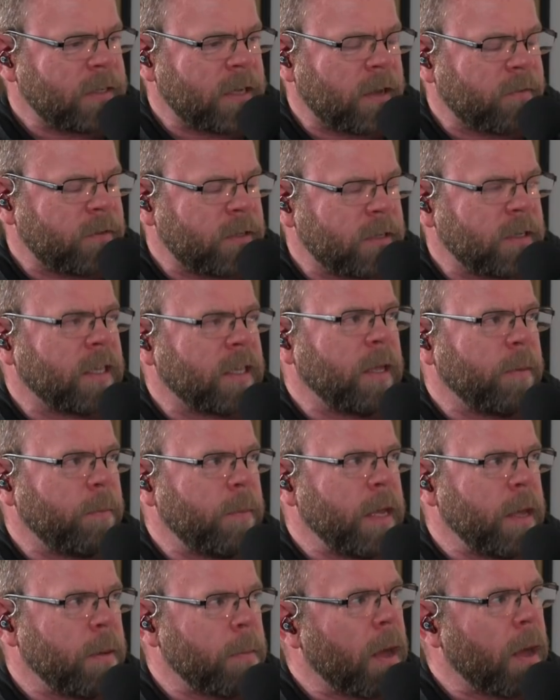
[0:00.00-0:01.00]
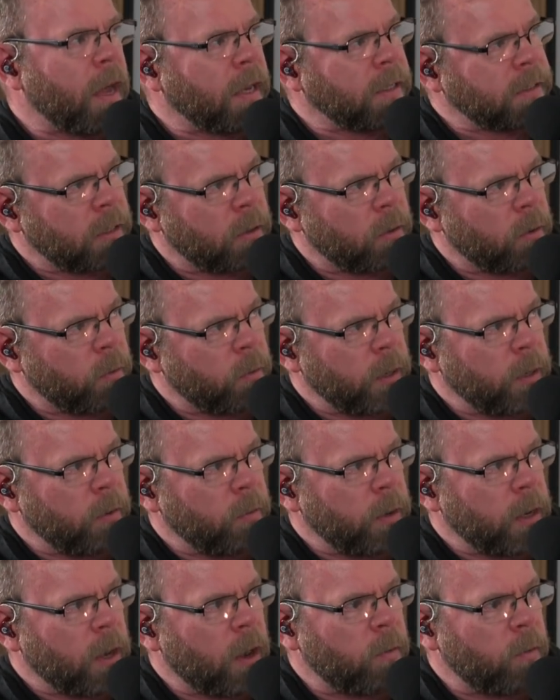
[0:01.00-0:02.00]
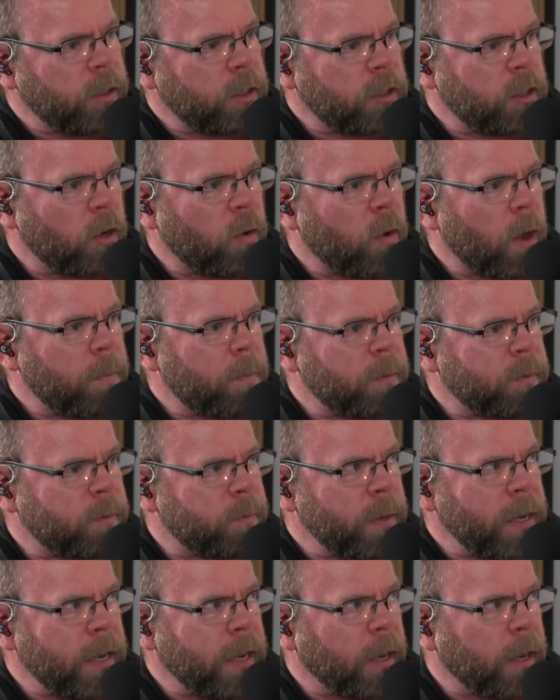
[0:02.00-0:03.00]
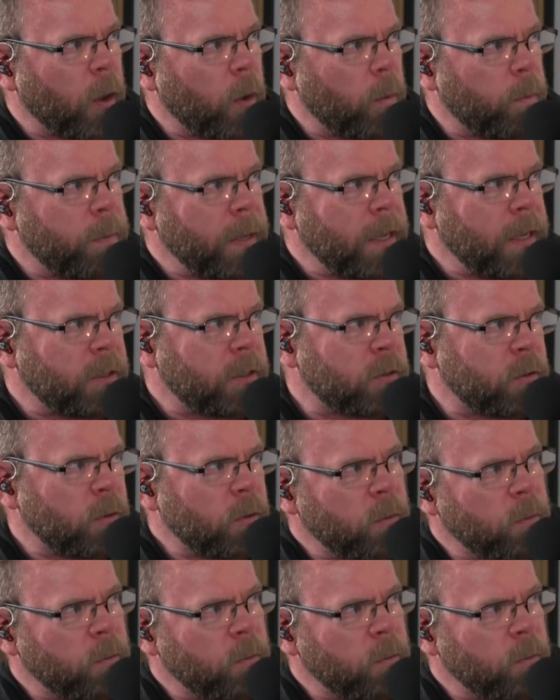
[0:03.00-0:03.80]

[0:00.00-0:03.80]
of us have silly BMIs. We always yeah. show up as being obese